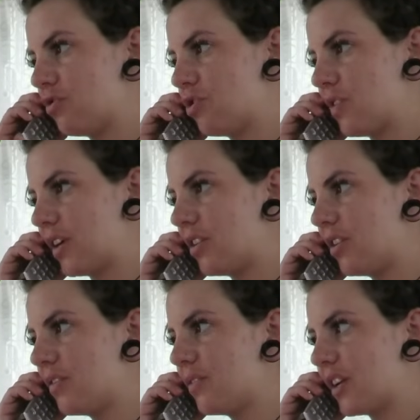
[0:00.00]

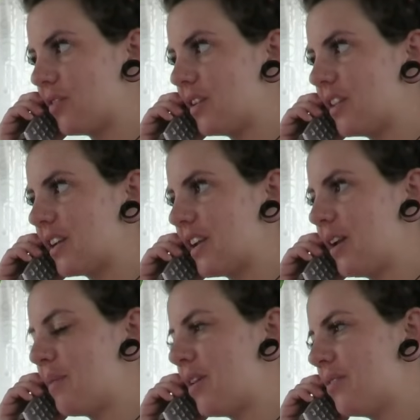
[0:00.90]
trickle of liquid that
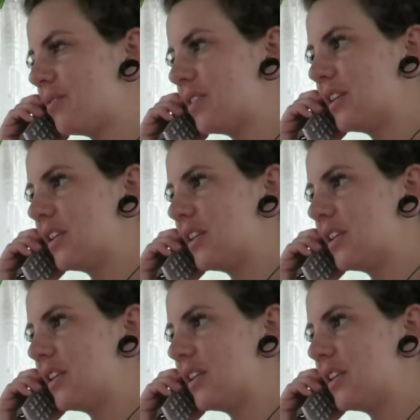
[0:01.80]
came out.